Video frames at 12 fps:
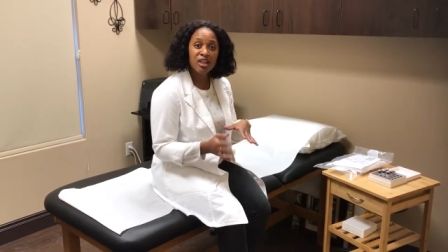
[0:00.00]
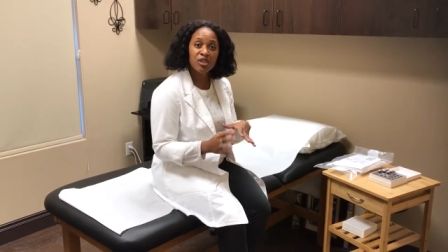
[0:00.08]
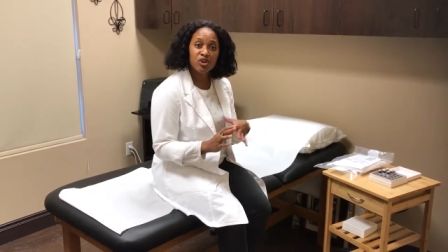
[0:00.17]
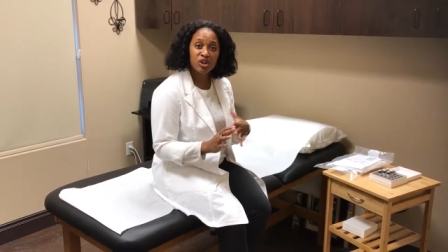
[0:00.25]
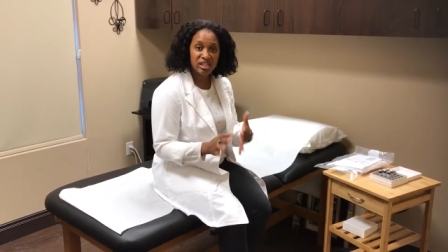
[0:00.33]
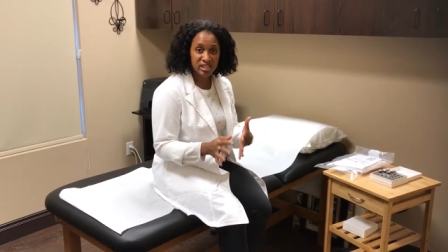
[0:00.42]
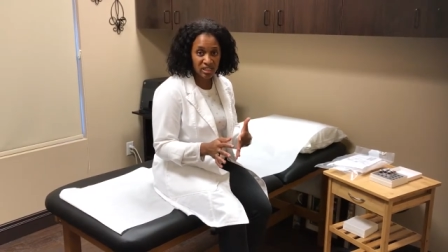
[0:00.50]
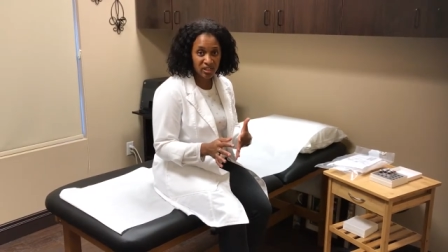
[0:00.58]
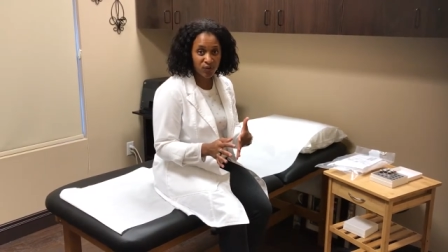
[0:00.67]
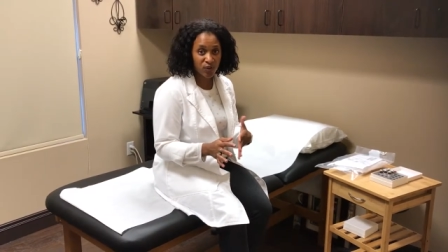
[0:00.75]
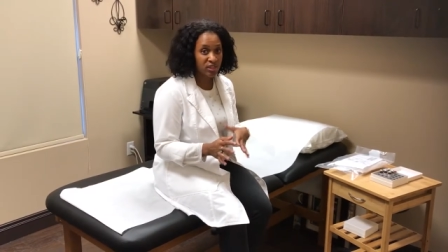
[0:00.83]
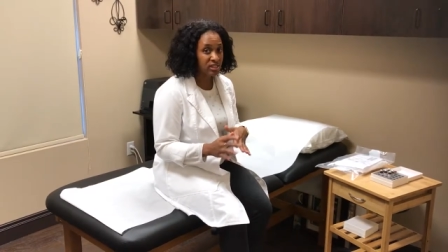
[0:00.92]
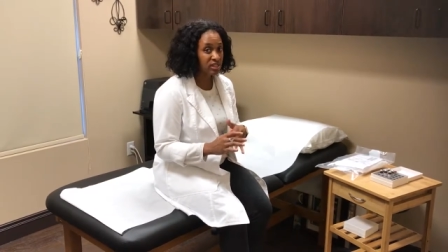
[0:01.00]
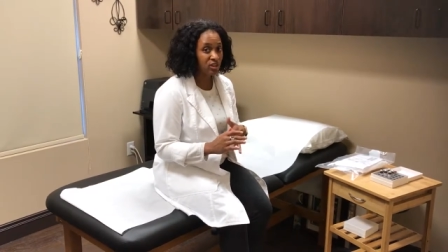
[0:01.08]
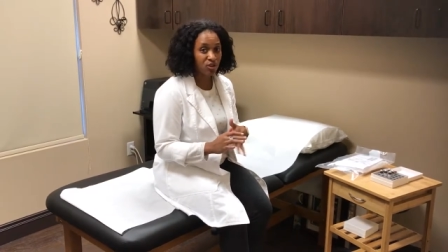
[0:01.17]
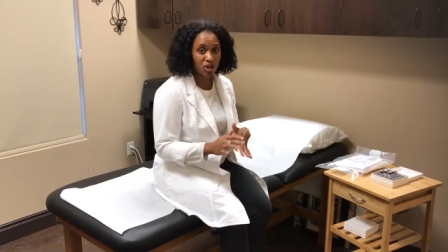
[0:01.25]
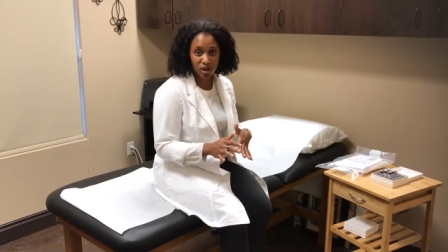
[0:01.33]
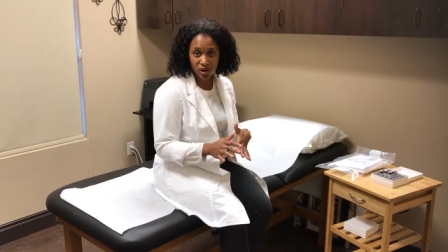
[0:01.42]
There is a difference.
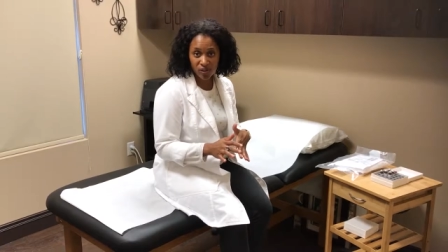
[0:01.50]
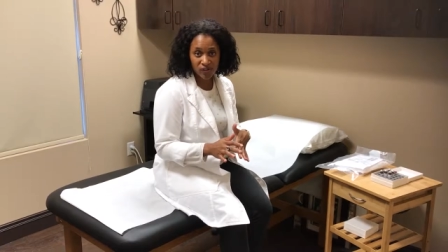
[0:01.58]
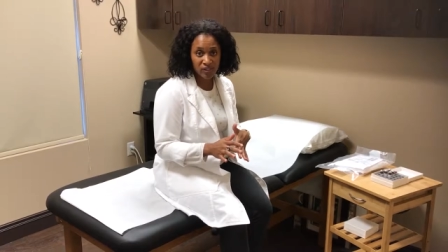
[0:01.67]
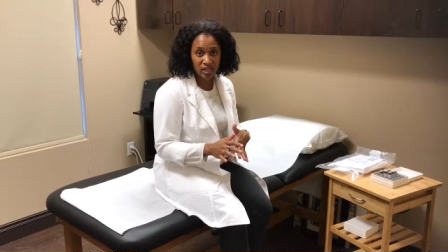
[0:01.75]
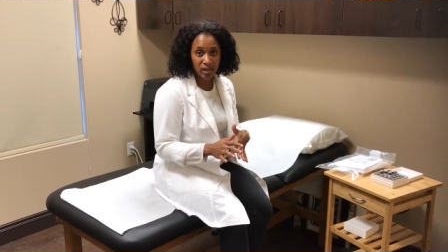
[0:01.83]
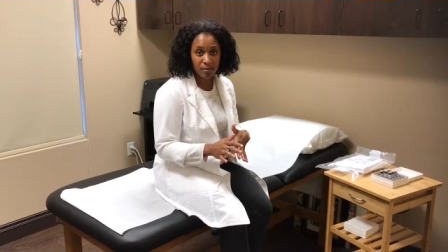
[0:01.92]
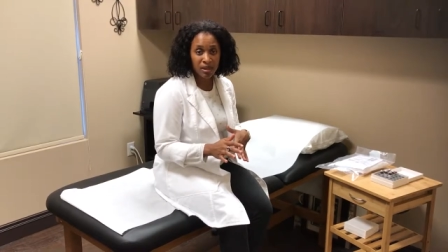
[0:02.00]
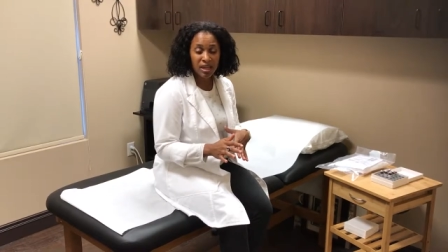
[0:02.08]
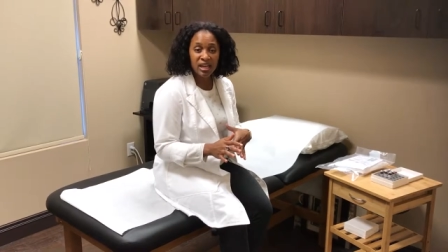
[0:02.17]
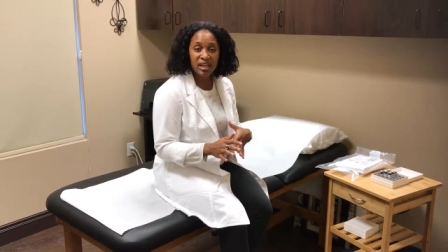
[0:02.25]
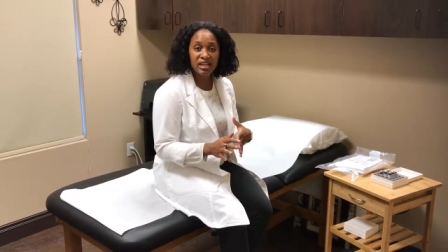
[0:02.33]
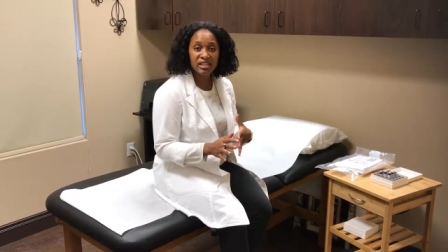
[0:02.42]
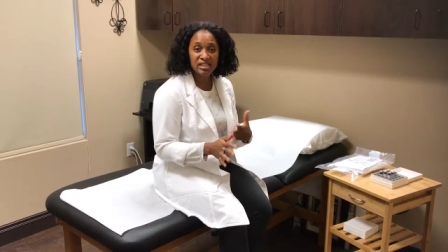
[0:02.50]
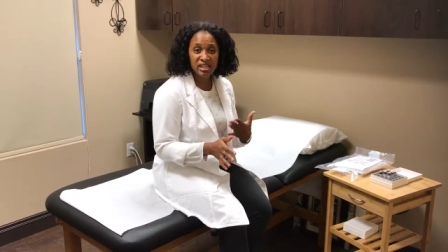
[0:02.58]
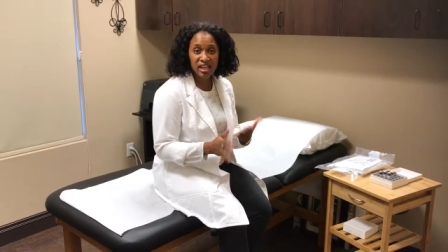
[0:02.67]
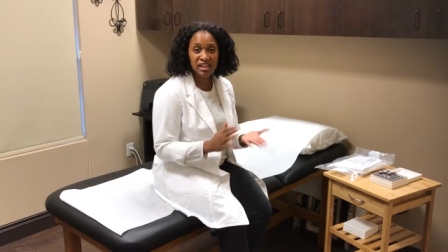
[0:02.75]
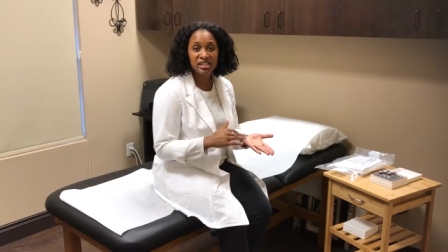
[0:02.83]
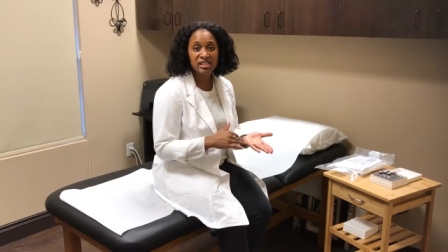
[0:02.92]
They're not all the same, and it's
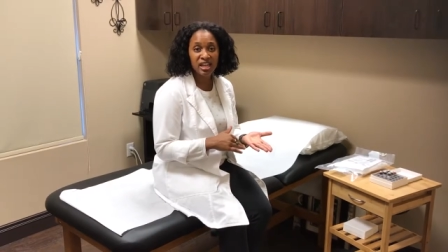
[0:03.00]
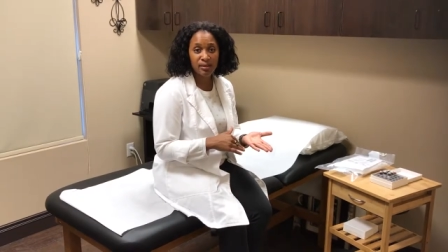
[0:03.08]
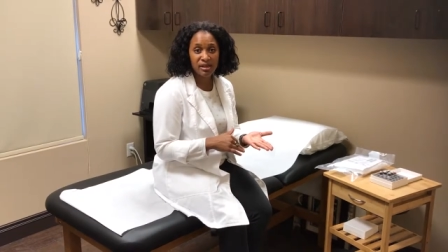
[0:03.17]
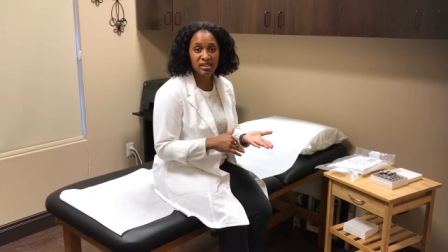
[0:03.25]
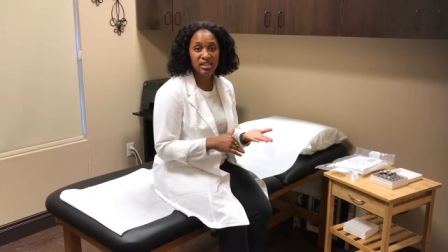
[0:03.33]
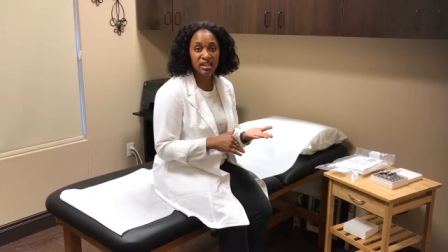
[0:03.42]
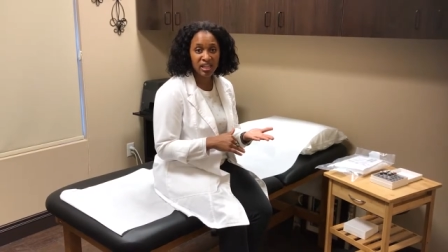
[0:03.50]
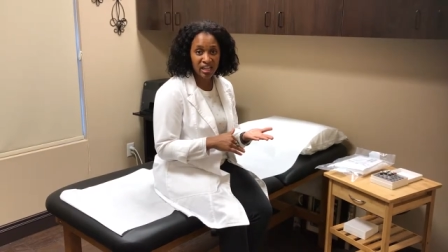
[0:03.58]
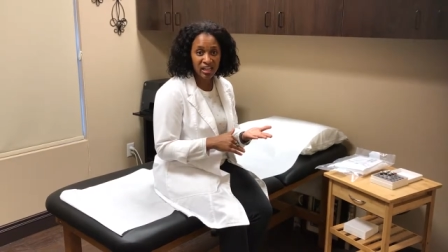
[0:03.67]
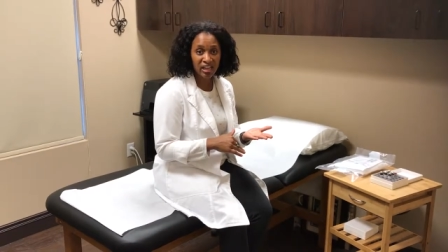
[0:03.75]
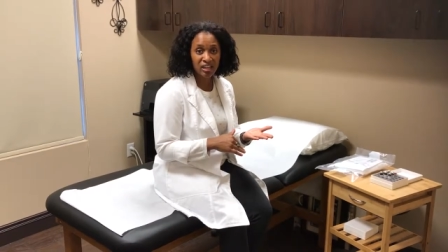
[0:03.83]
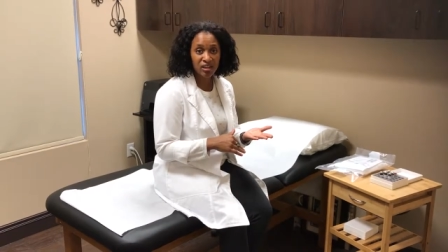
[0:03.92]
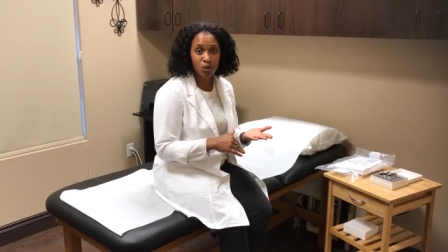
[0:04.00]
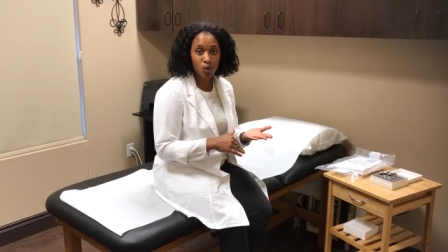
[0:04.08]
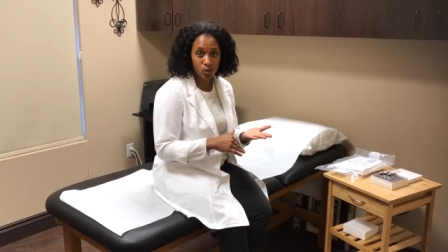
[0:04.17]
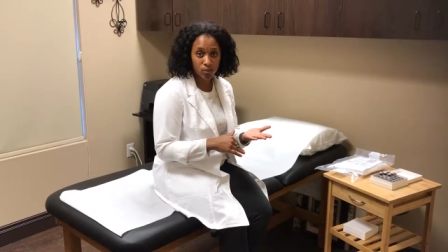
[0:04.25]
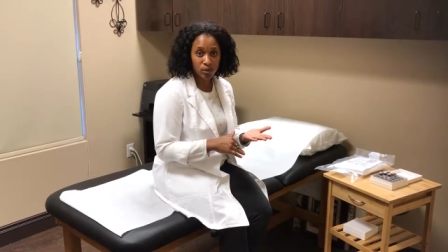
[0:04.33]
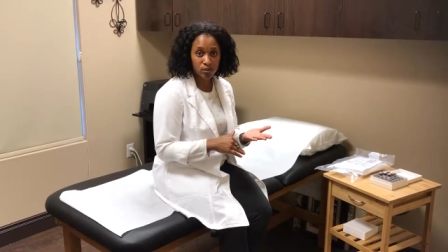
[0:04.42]
not the same as synthetic
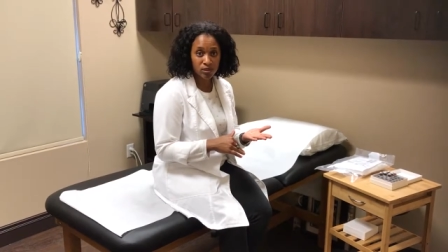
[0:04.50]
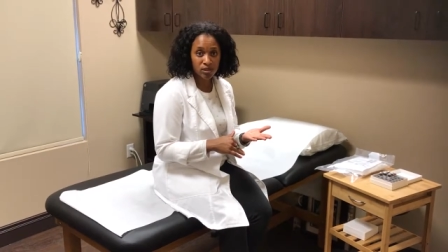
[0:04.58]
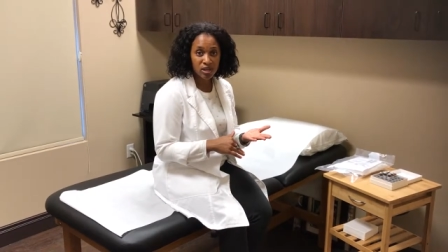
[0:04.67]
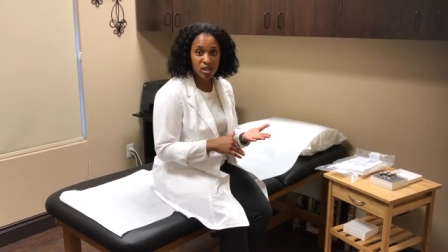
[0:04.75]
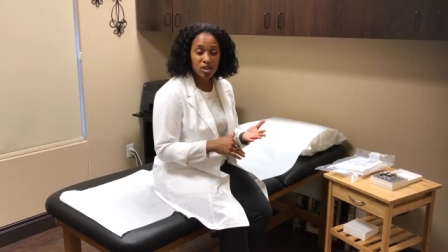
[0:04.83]
hormones.